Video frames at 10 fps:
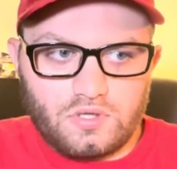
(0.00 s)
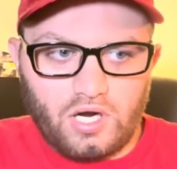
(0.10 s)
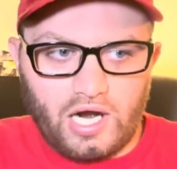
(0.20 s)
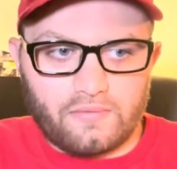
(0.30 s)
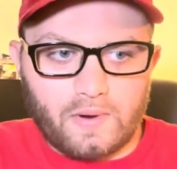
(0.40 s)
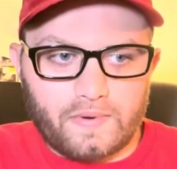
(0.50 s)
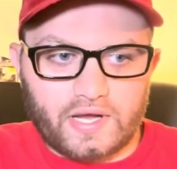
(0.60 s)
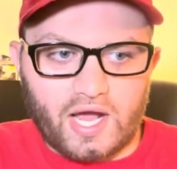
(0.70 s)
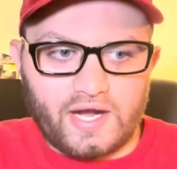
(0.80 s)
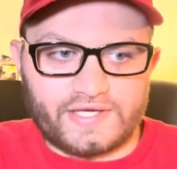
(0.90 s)
I remember
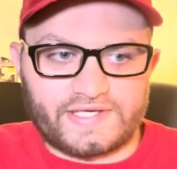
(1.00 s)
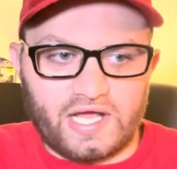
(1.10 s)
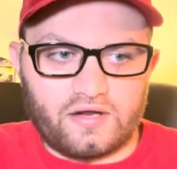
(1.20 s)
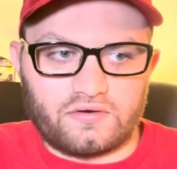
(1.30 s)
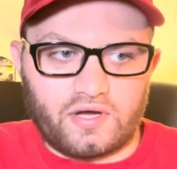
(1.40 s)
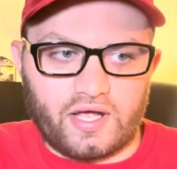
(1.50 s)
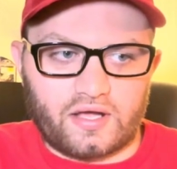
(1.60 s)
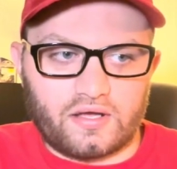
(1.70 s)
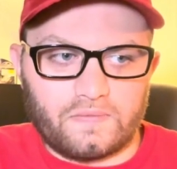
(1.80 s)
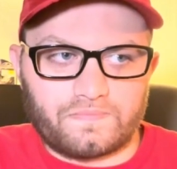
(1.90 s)
kind of seeing
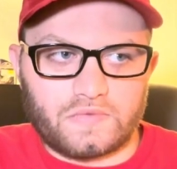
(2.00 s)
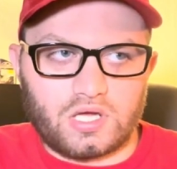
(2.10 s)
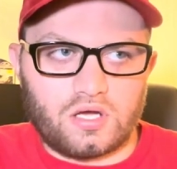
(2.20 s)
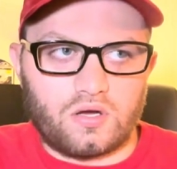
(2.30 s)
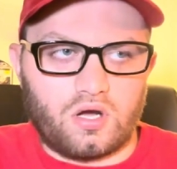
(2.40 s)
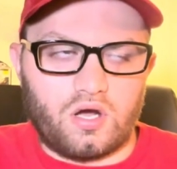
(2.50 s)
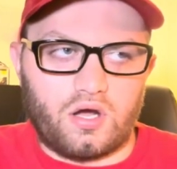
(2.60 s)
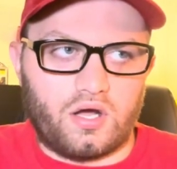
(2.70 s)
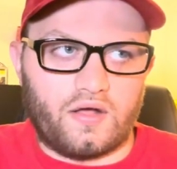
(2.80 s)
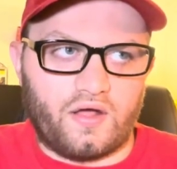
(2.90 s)
like uh,